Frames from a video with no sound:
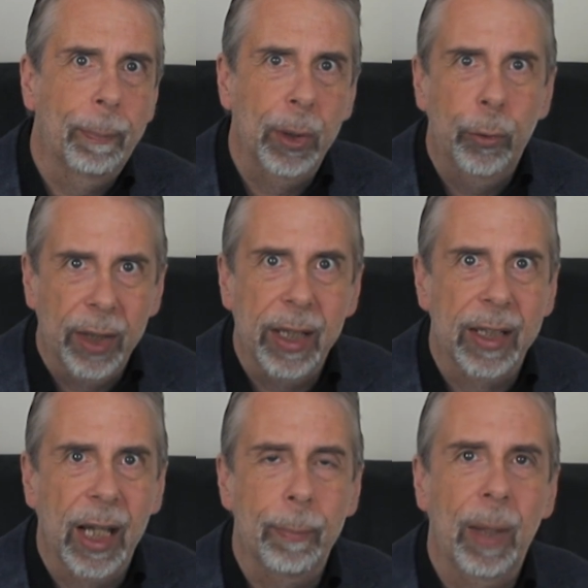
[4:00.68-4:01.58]
to build
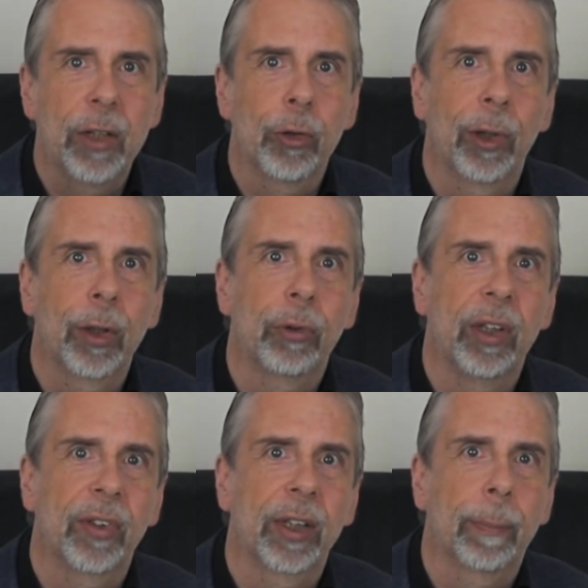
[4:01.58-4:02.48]
in that major
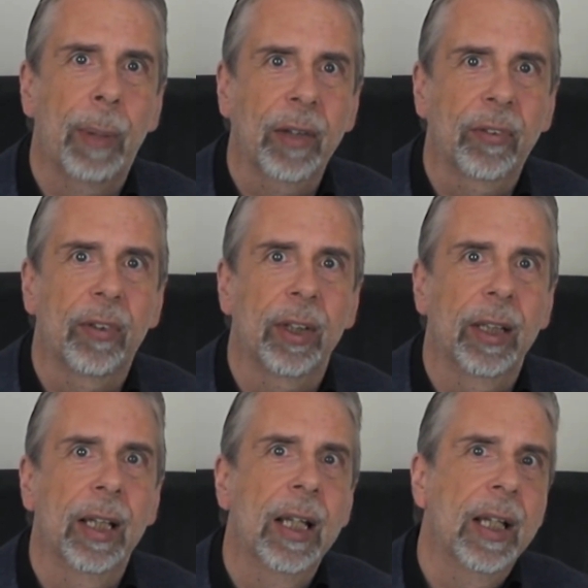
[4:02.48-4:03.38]
increase in
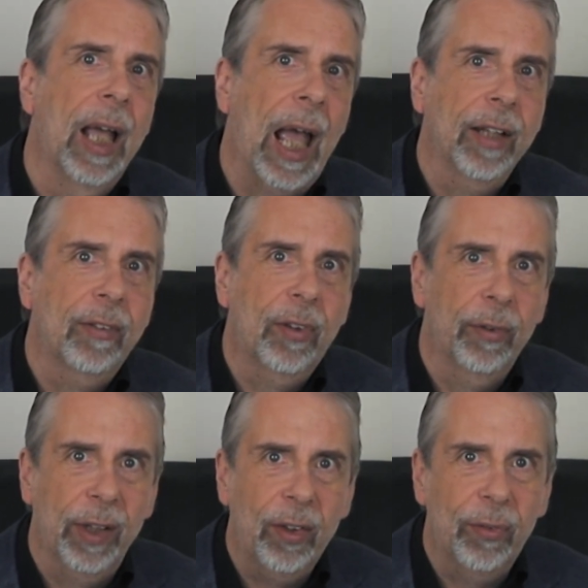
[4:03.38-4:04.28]
capacity. Add
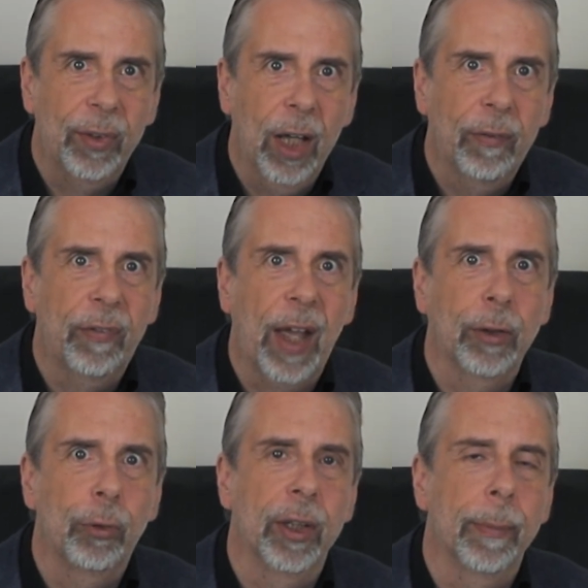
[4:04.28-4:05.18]
to this the other
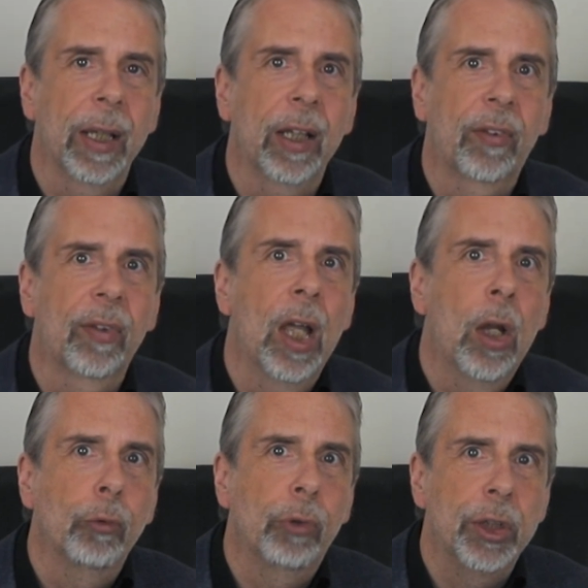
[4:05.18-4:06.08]
factor in the mix
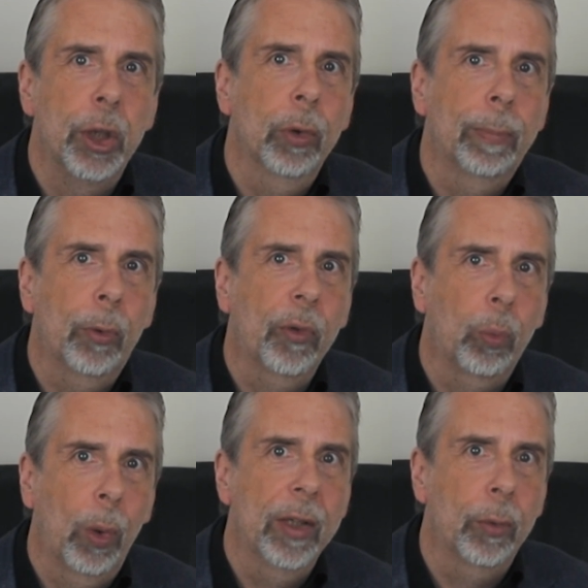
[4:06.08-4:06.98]
renewables,
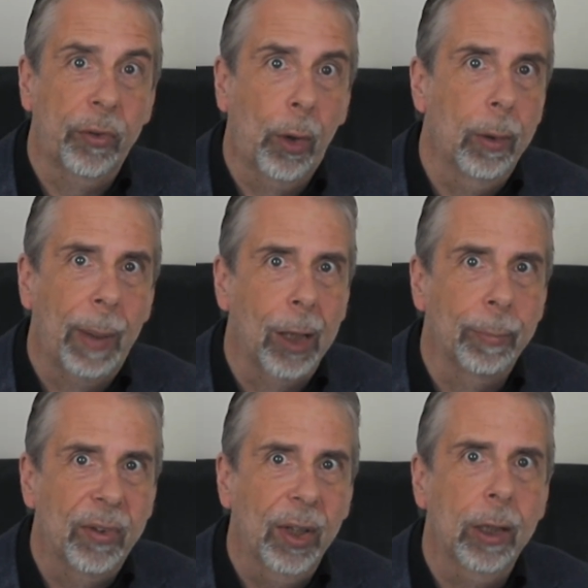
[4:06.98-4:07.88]
wind or solar power
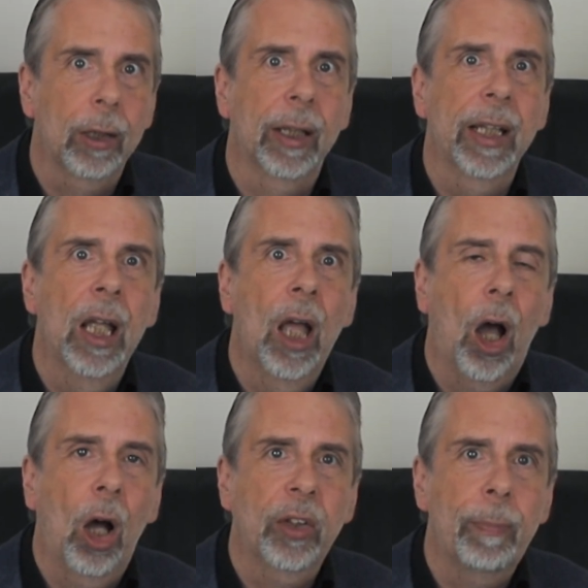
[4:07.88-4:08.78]
particularly,
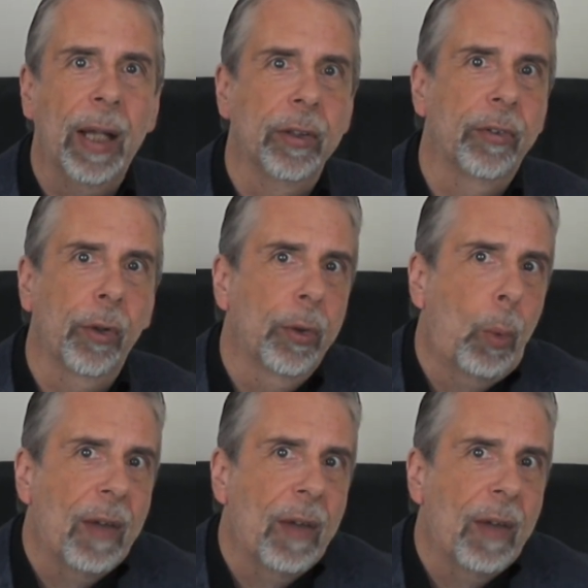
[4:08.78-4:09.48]
are dependent on the